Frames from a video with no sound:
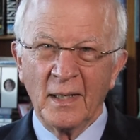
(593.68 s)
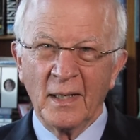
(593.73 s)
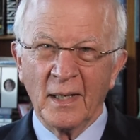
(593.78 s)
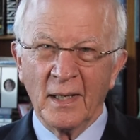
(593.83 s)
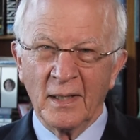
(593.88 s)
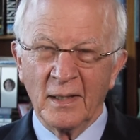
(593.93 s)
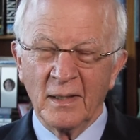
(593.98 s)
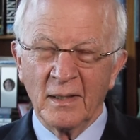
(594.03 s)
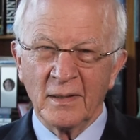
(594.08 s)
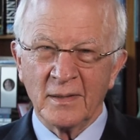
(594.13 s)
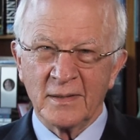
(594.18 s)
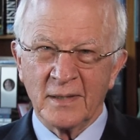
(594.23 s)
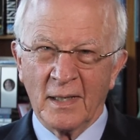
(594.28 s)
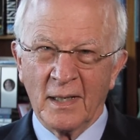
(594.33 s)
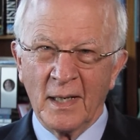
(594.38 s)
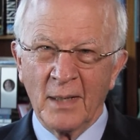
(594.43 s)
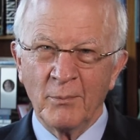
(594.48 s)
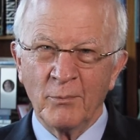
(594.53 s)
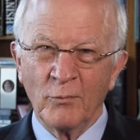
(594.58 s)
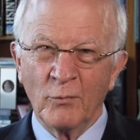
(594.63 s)
a
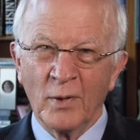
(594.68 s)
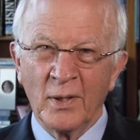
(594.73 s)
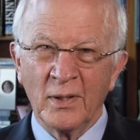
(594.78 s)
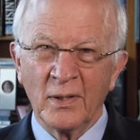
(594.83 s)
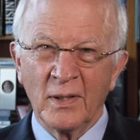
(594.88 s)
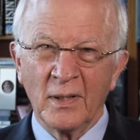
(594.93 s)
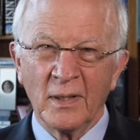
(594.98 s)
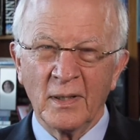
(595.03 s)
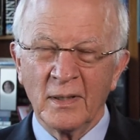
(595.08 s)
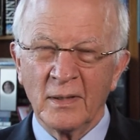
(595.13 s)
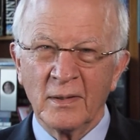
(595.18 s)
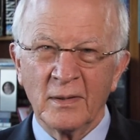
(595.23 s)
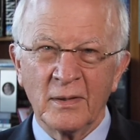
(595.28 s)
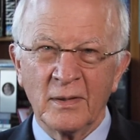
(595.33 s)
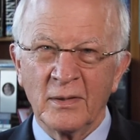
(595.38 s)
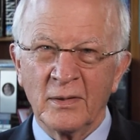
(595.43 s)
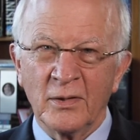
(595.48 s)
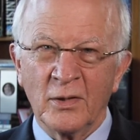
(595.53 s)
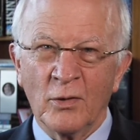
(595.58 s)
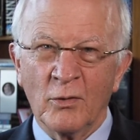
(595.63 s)
time when,
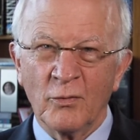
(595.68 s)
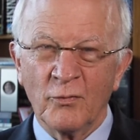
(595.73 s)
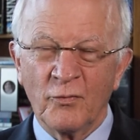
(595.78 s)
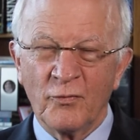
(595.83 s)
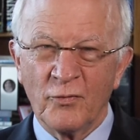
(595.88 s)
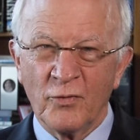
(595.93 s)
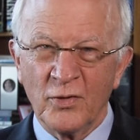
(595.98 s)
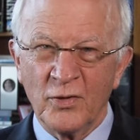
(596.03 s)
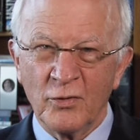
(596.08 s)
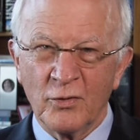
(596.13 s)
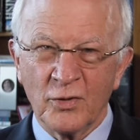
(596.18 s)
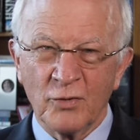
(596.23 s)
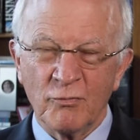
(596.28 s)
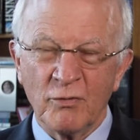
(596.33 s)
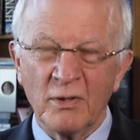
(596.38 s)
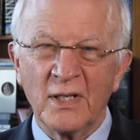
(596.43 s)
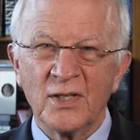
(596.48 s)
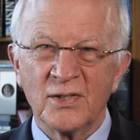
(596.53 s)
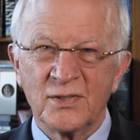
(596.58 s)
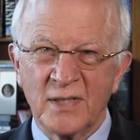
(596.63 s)
you know, for you could
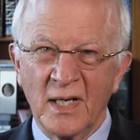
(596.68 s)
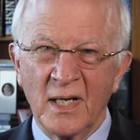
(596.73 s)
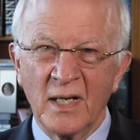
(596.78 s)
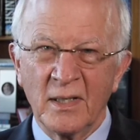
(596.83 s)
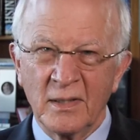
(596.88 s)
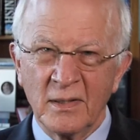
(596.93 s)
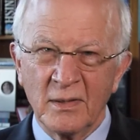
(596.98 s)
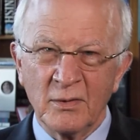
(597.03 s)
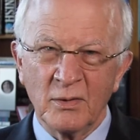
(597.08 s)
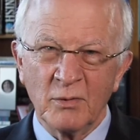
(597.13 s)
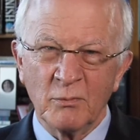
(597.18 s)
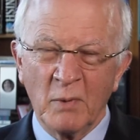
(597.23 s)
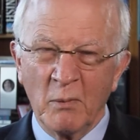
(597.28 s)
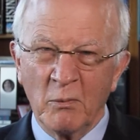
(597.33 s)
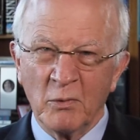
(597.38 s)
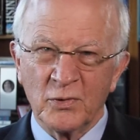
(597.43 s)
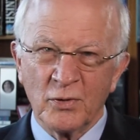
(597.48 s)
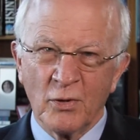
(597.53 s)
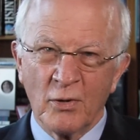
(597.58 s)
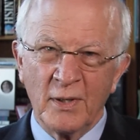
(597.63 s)
really say we
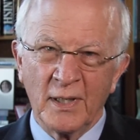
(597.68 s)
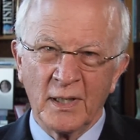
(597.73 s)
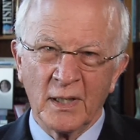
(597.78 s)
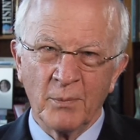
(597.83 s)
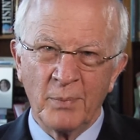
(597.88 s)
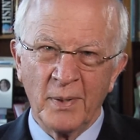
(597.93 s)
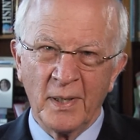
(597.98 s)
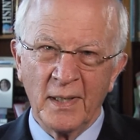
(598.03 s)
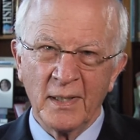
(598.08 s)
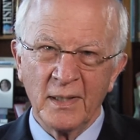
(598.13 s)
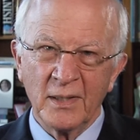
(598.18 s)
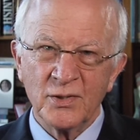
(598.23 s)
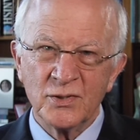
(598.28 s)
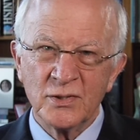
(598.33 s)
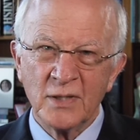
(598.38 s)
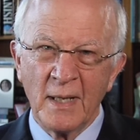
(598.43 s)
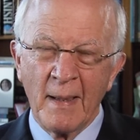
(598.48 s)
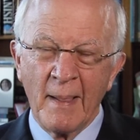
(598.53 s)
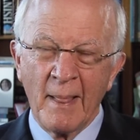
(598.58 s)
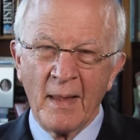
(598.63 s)
were turning a
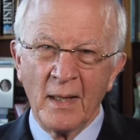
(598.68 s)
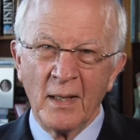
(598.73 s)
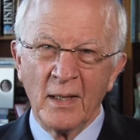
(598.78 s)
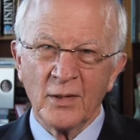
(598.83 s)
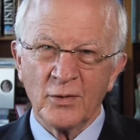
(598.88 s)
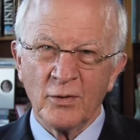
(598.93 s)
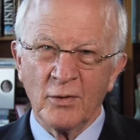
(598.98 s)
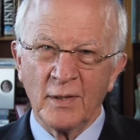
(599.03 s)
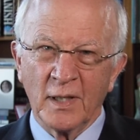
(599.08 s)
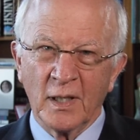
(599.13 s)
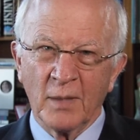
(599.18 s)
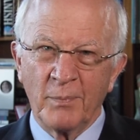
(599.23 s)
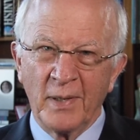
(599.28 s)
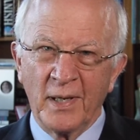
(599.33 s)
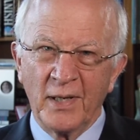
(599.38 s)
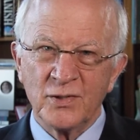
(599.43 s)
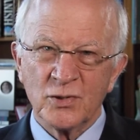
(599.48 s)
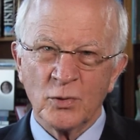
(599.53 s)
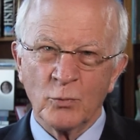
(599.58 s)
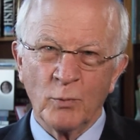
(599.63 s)
page. turning a
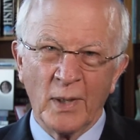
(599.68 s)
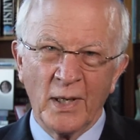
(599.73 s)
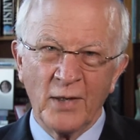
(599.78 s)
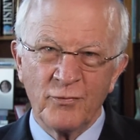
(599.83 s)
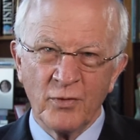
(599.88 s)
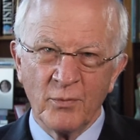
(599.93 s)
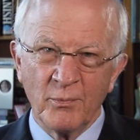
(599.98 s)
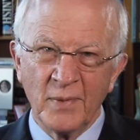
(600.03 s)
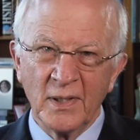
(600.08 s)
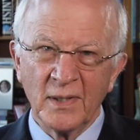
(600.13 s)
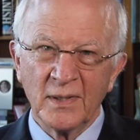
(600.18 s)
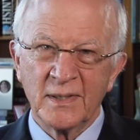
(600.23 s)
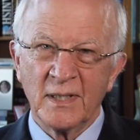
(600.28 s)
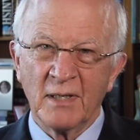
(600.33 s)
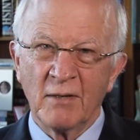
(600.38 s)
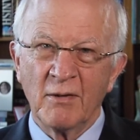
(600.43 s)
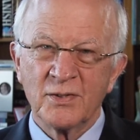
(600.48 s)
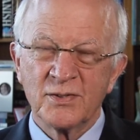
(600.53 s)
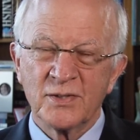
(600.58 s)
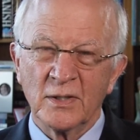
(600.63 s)
page away from
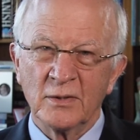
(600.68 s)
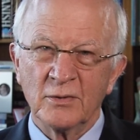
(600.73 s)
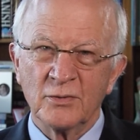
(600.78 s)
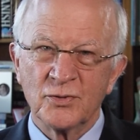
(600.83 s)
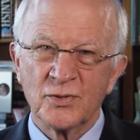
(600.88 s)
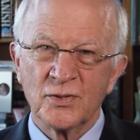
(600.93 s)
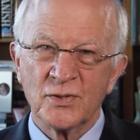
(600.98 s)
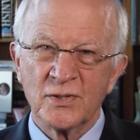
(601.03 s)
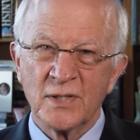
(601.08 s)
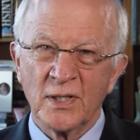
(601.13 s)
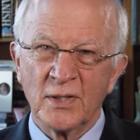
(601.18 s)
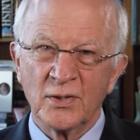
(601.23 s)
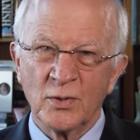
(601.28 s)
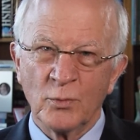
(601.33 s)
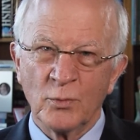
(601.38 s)
military solutions and